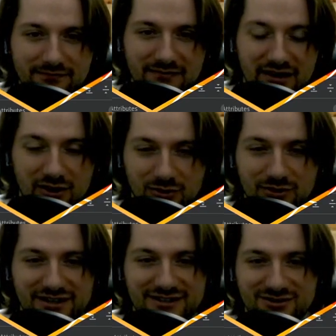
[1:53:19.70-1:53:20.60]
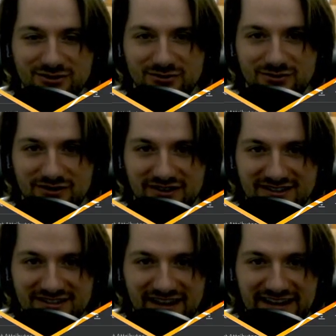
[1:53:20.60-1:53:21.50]
according to
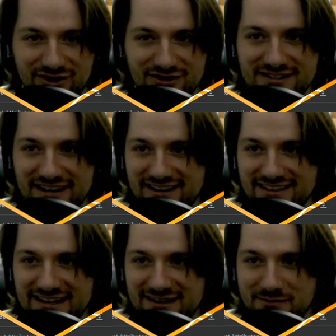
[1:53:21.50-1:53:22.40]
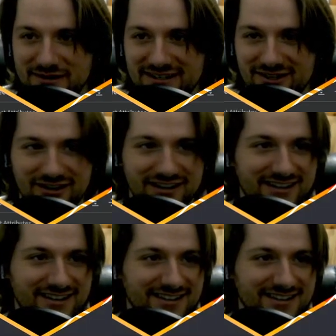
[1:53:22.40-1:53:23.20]
the hearsay that I've been hearing.